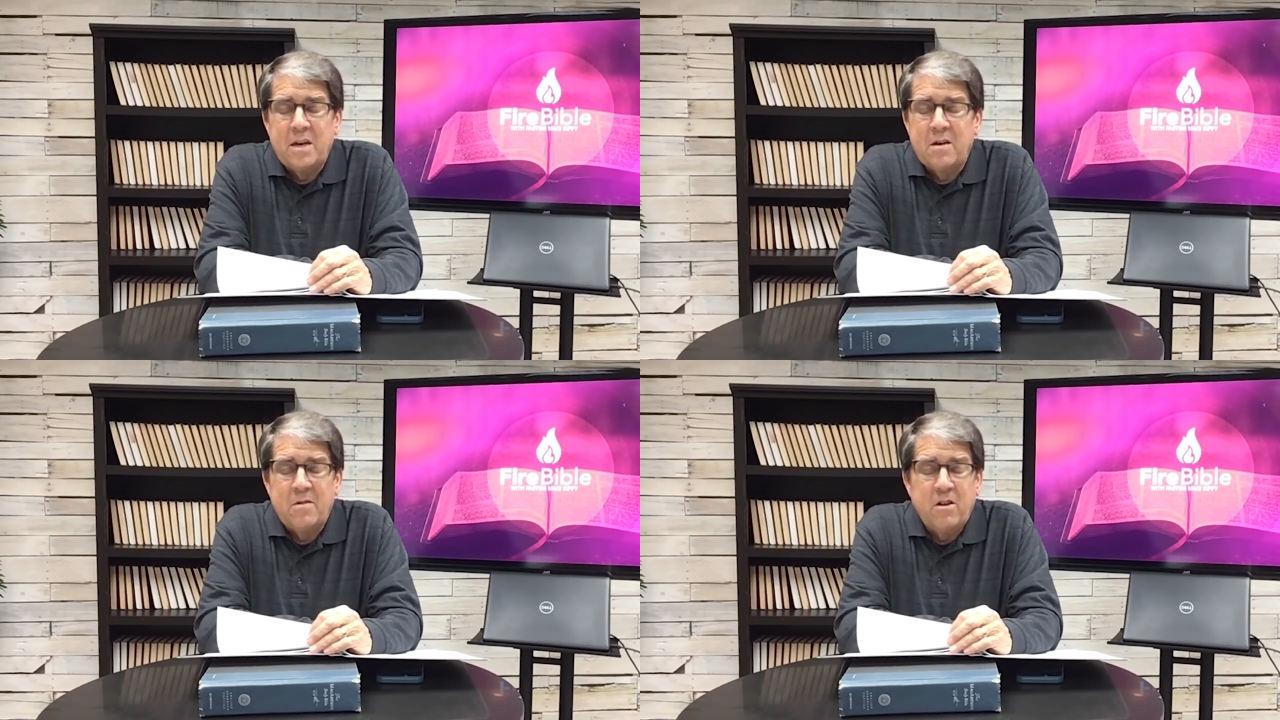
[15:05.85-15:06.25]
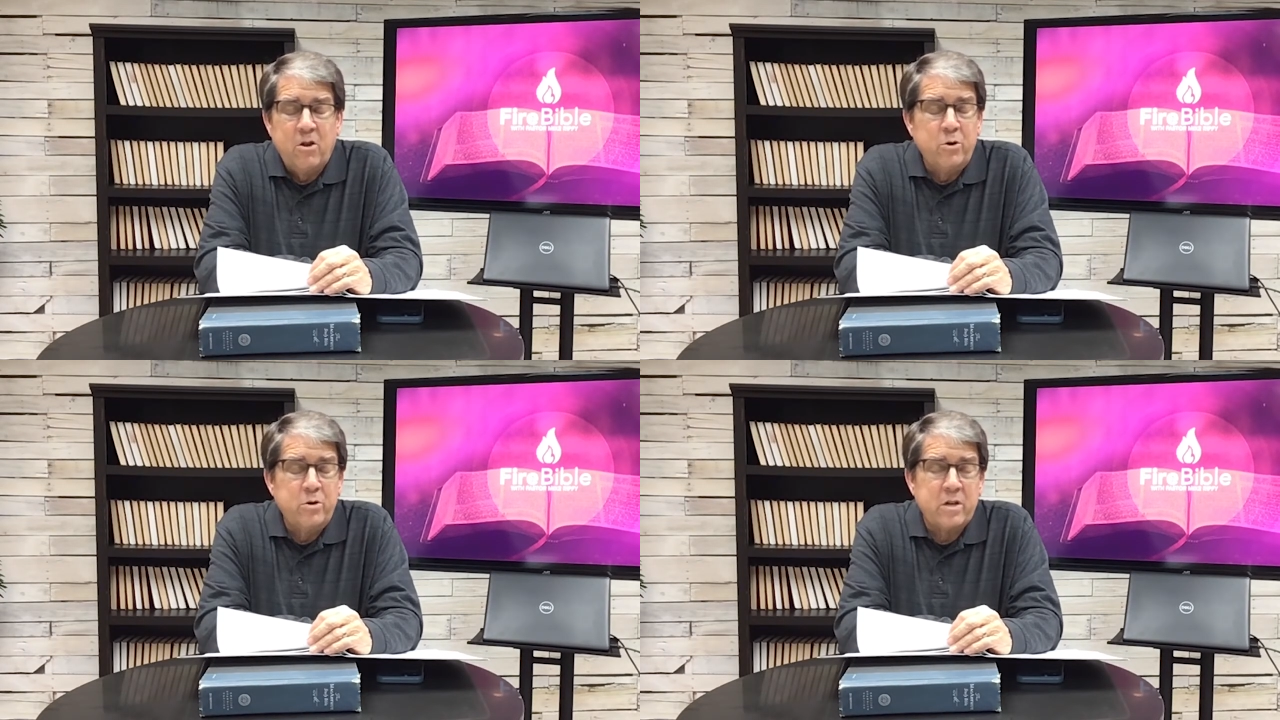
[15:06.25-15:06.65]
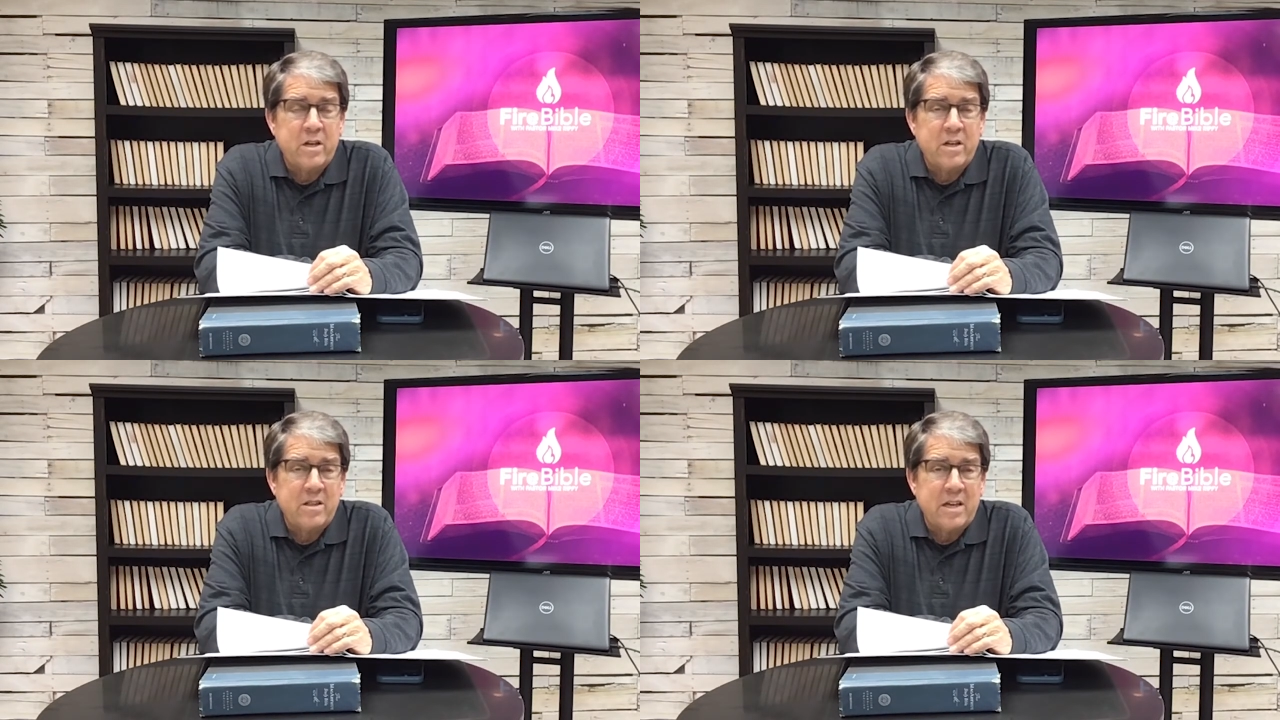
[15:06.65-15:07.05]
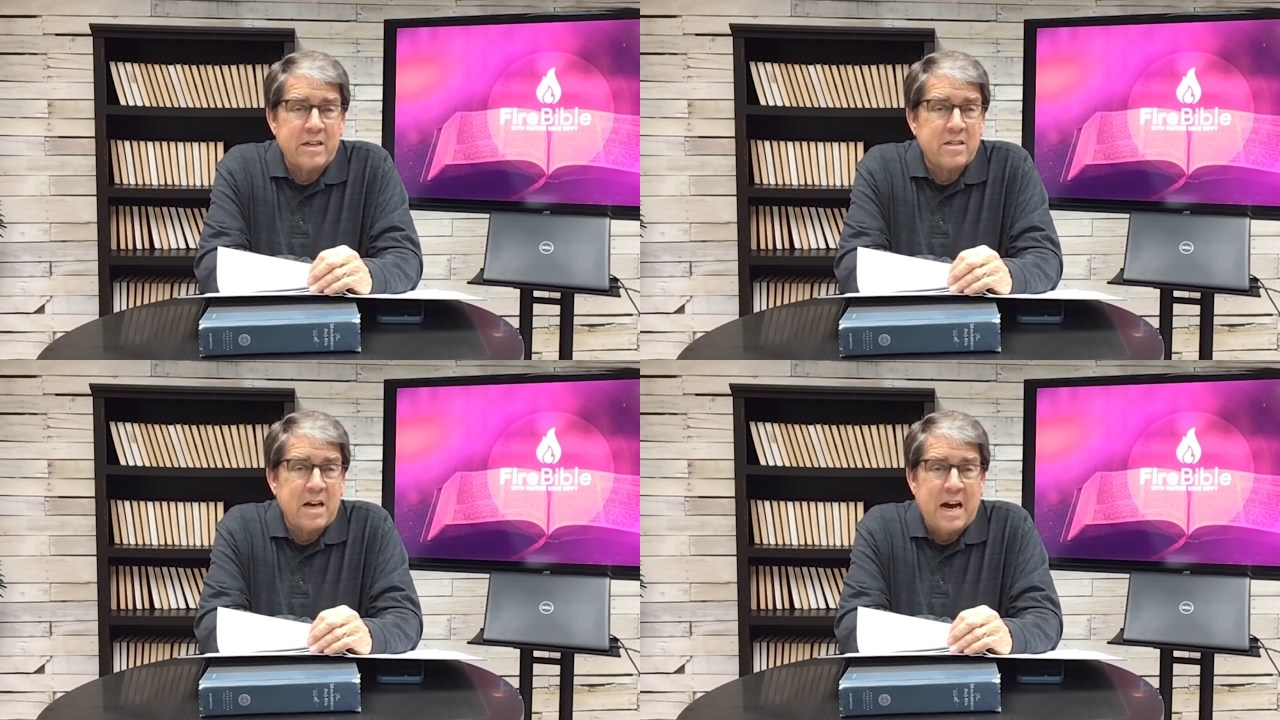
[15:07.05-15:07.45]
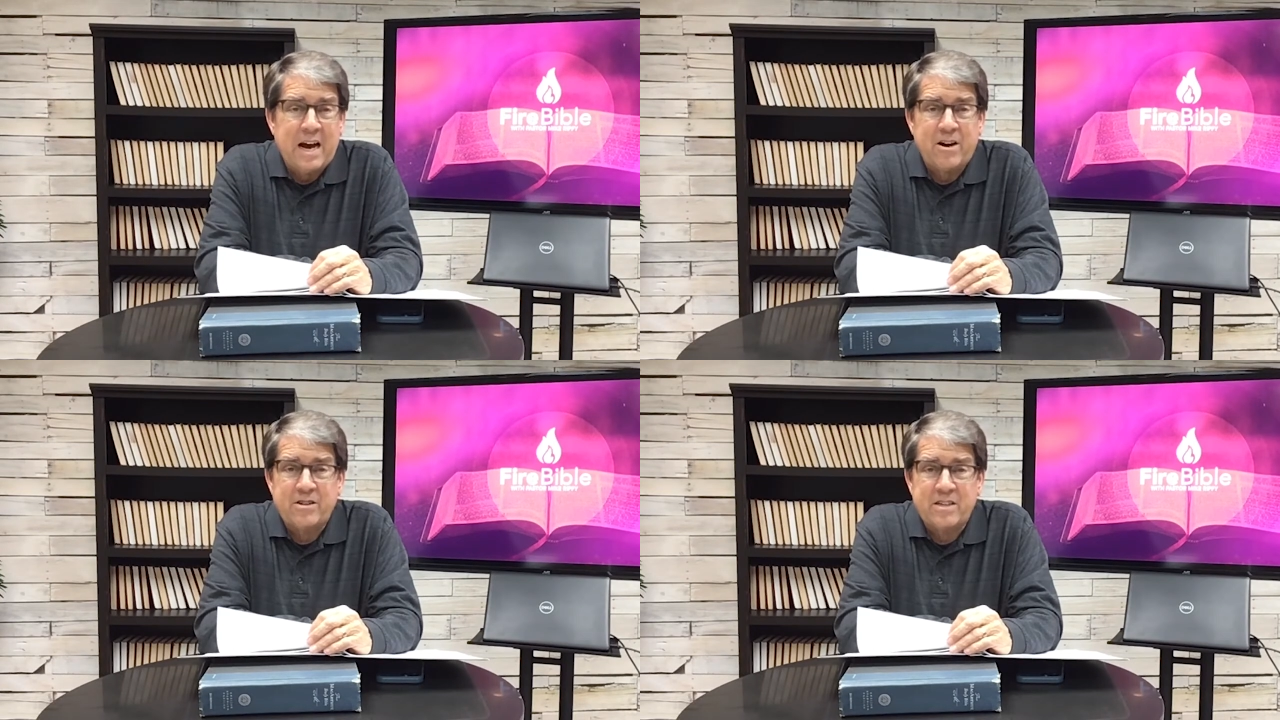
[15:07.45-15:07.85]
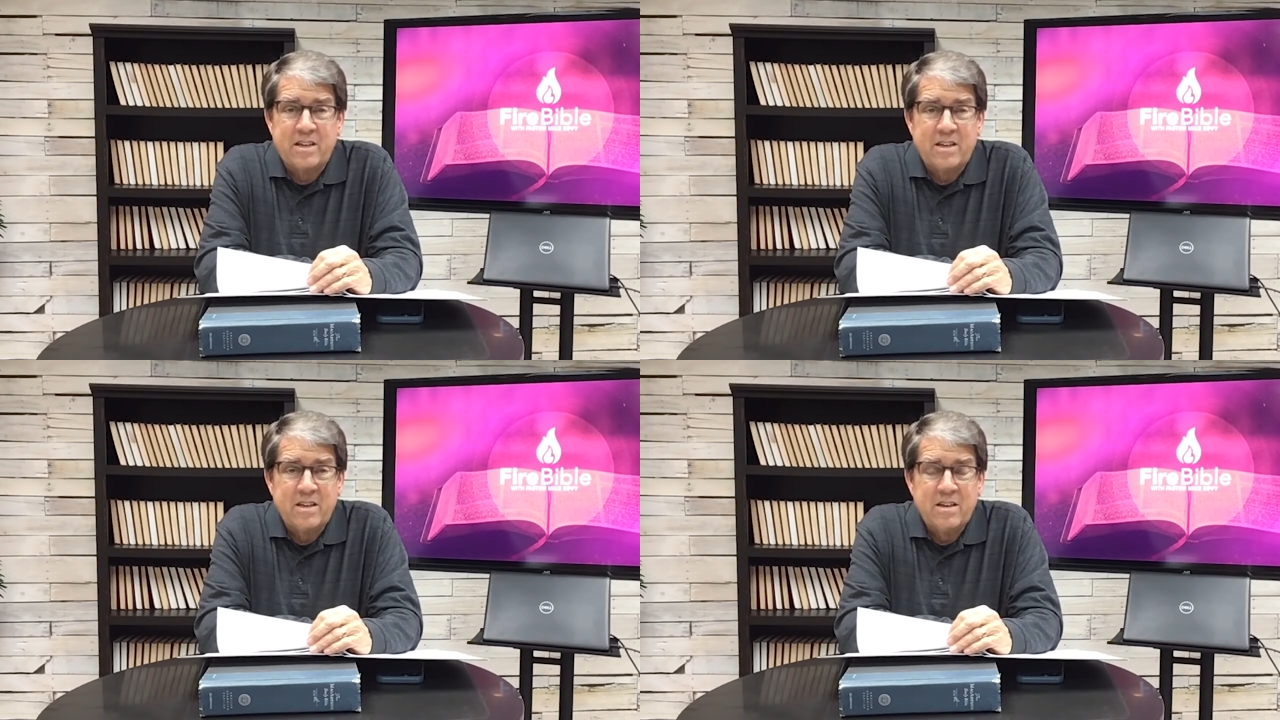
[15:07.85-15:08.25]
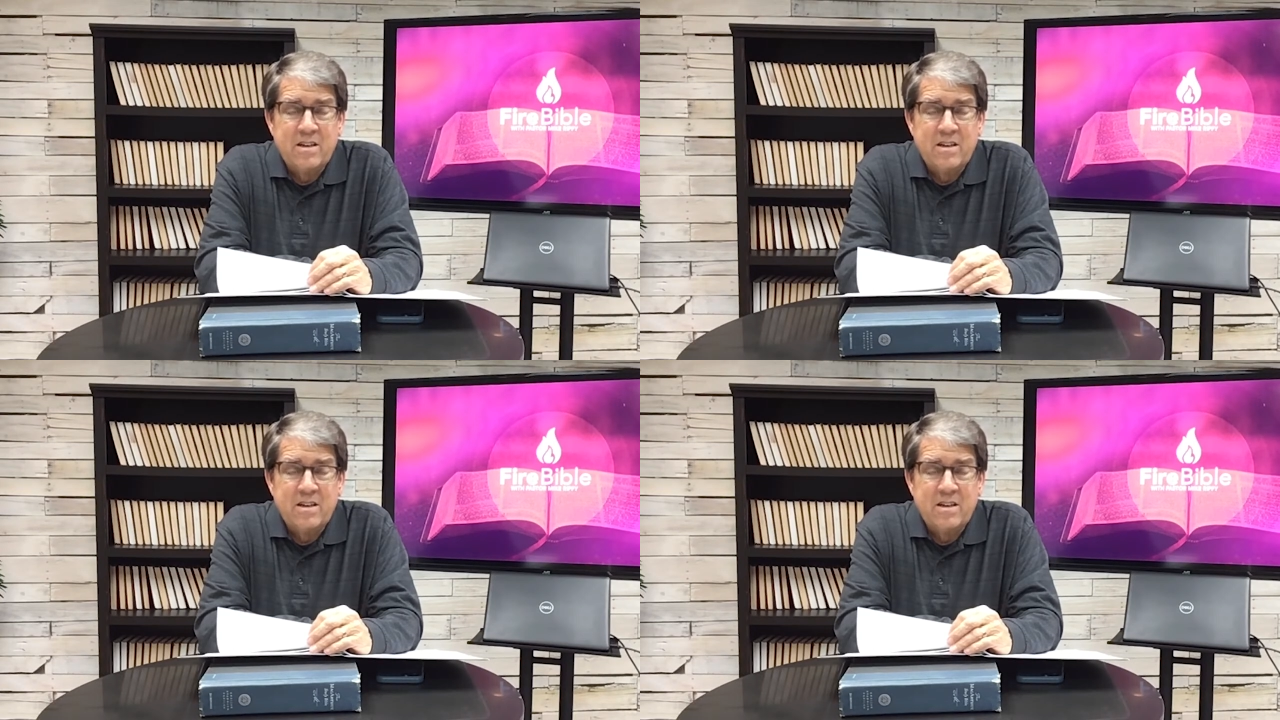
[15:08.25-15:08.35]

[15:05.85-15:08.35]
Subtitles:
ended up losing the entirety